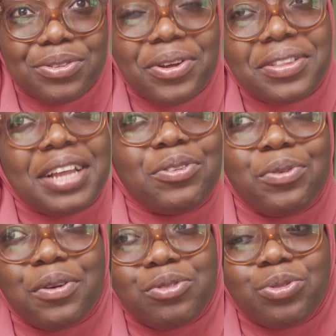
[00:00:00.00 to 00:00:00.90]
Not that I don't
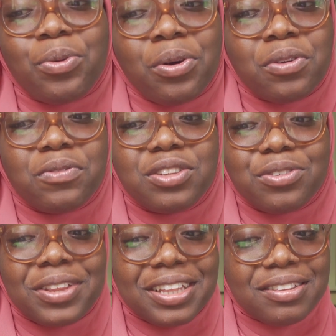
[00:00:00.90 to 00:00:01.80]
love to do all of these
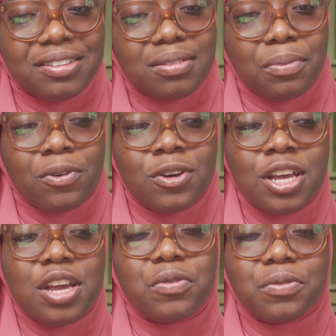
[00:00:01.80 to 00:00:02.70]
other things, but
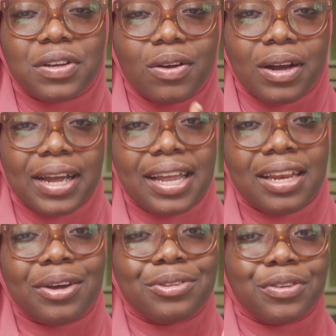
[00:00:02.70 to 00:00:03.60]
it won't require a
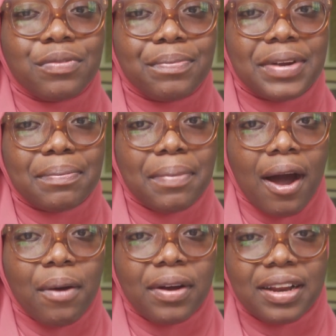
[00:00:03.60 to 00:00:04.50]
lot of brain
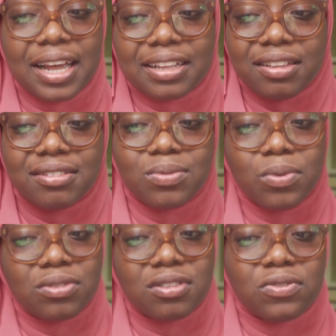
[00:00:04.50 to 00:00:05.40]
power like this
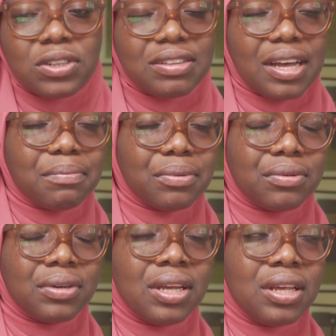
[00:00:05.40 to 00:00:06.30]
one's, for example.